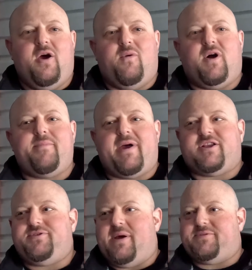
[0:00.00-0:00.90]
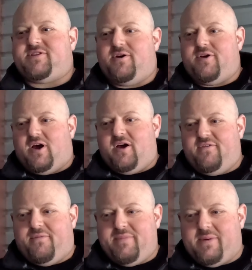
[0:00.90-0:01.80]
Welcome back to an episode
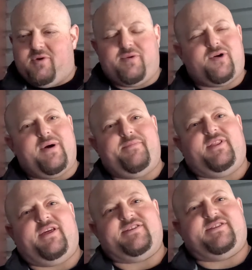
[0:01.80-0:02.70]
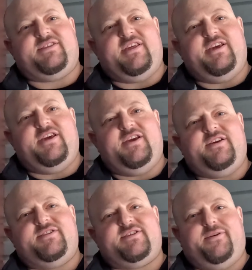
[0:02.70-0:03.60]
of Minimum Equipment List,
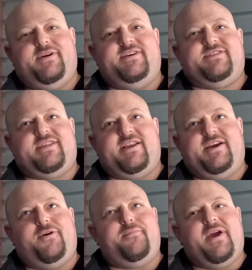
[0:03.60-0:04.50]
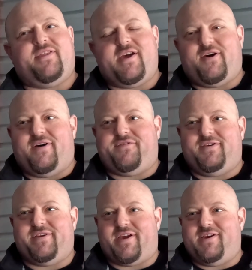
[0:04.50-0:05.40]
the series that I don't make that
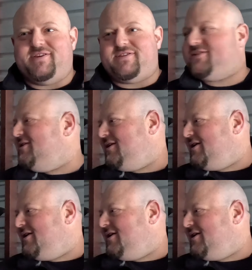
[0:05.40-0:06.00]
often because